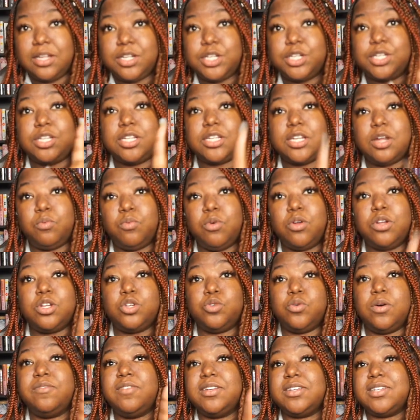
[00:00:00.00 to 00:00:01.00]
Just because I wrote
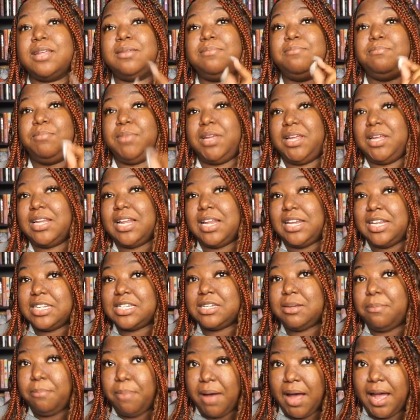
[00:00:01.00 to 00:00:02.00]
12 doesn't mean I need to
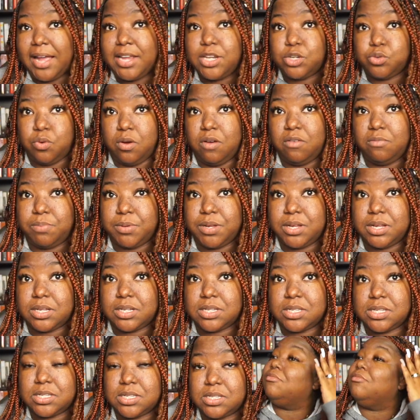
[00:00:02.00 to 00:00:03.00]
buy 12
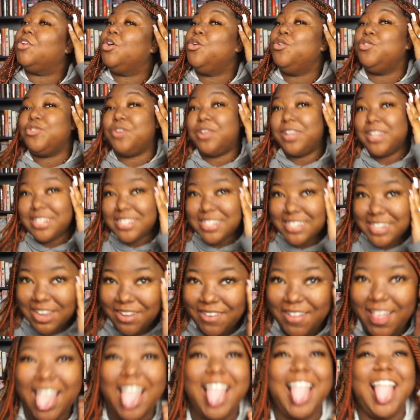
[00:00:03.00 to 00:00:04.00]
books. Who's gonna listen now?
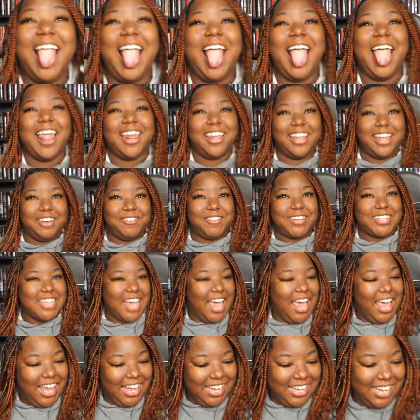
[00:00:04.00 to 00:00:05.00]
Anyways,
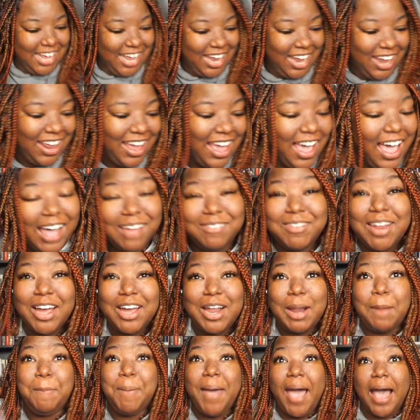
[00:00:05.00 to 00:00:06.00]
I'm not
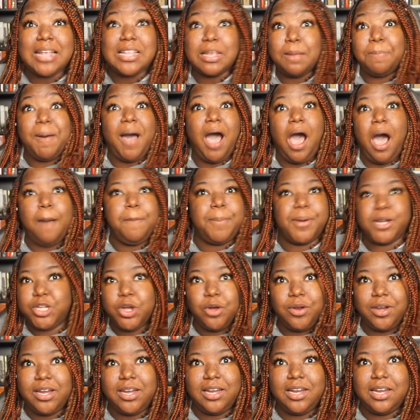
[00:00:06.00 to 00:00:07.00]
gonna pass up an
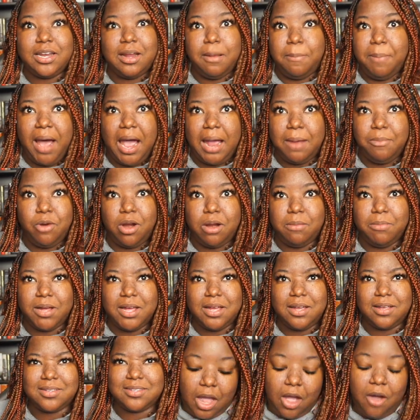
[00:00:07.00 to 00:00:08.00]
opportunity to buy more books.